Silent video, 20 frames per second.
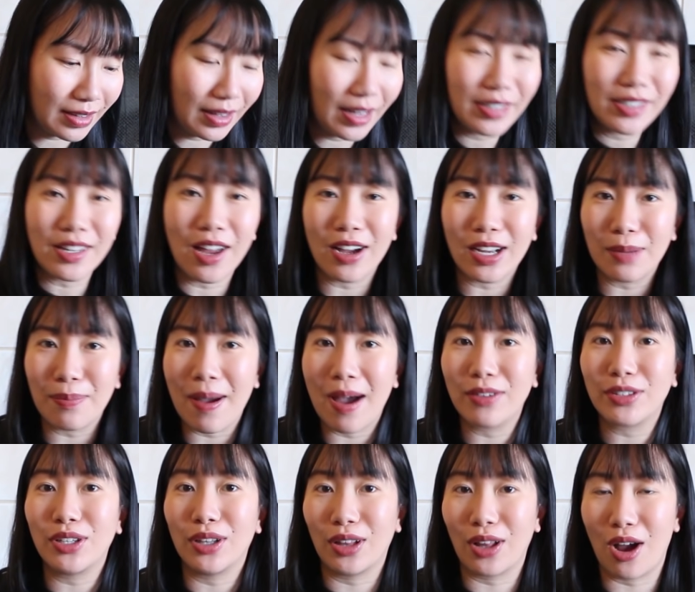let's talk
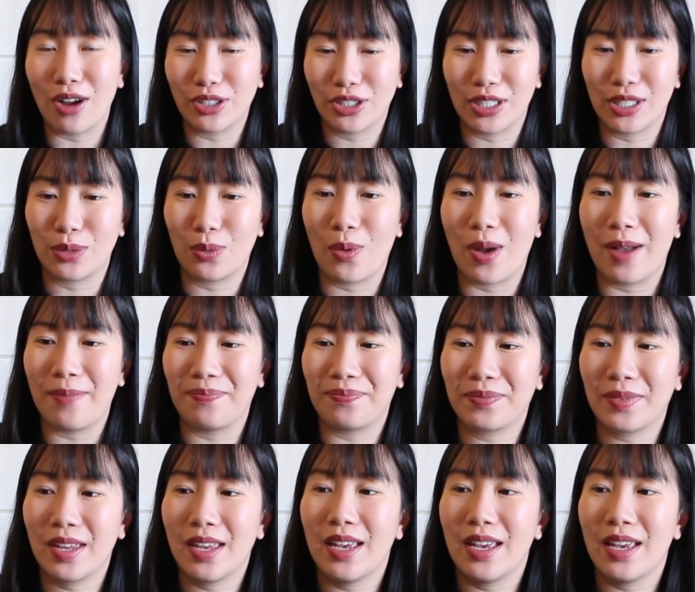about the largest one.